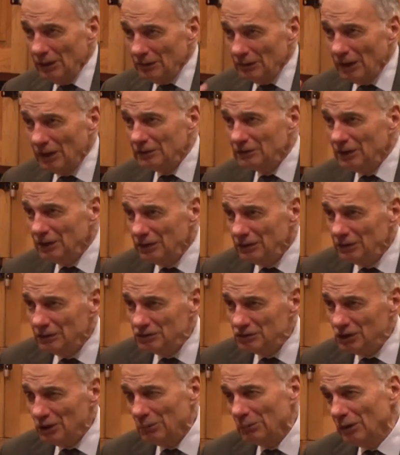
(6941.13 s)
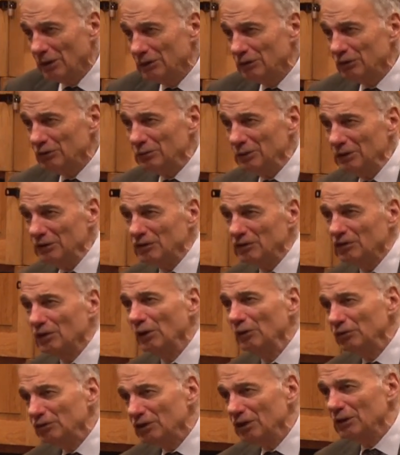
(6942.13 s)
that the GMO industry is
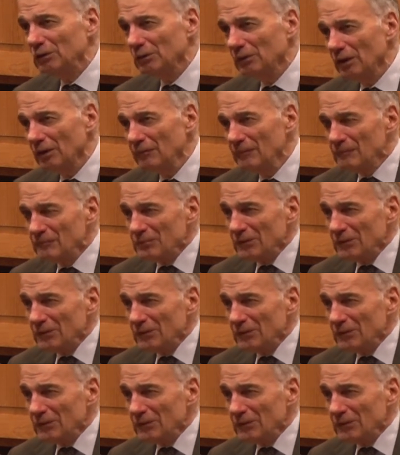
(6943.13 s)
so secretive